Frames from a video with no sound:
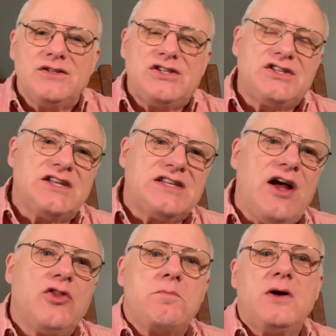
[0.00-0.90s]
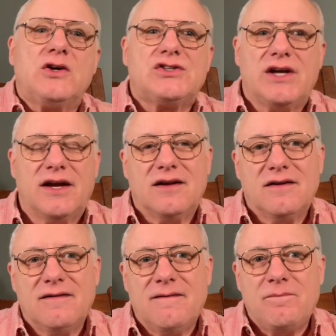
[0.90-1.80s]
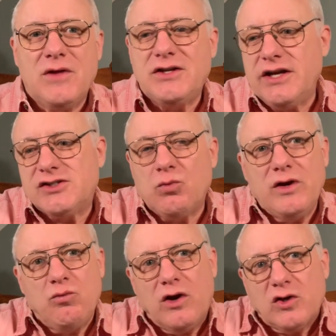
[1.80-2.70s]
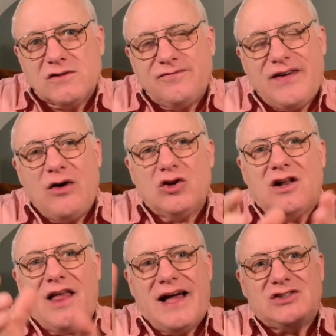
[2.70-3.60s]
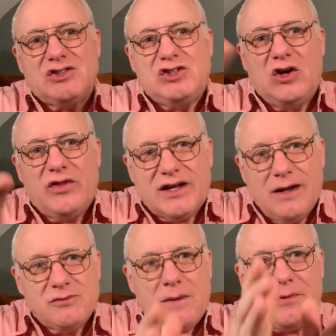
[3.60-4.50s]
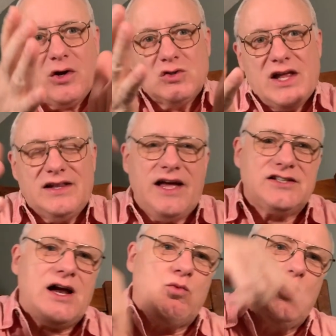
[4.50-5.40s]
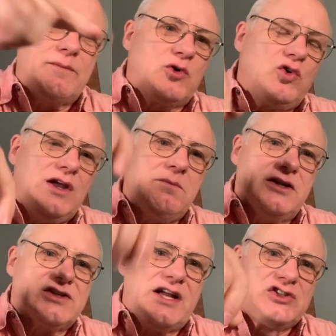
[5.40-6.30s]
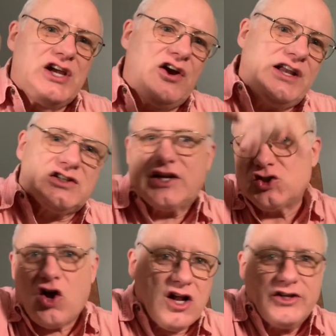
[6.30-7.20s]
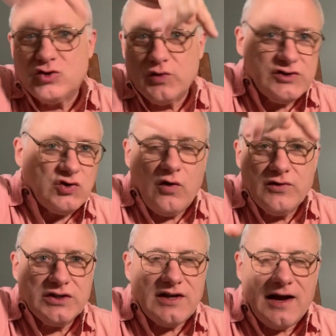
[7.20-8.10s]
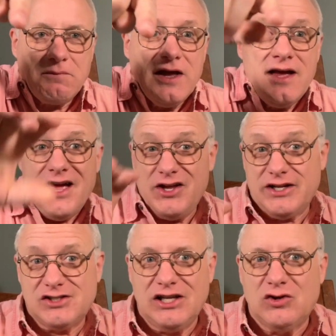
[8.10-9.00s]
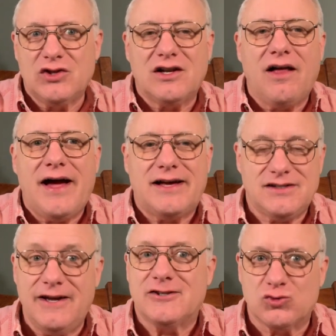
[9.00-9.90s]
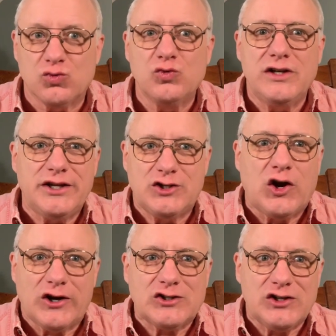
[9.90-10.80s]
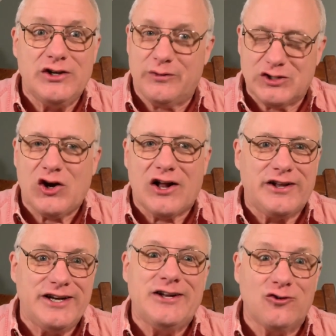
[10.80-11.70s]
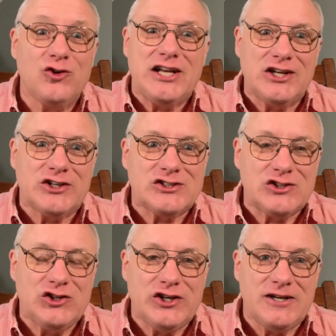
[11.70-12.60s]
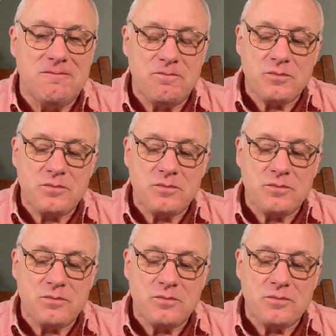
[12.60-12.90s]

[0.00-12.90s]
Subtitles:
She sets down the milkshake, and it's in one of those fountain glasses, you know, that comes up and goes like that. And it's got whipped cream, and it's got cherry, and it's got chocolate drizzled over the top. And you can see through the glass. It's really dark, you know, with chocolate. It really looks good.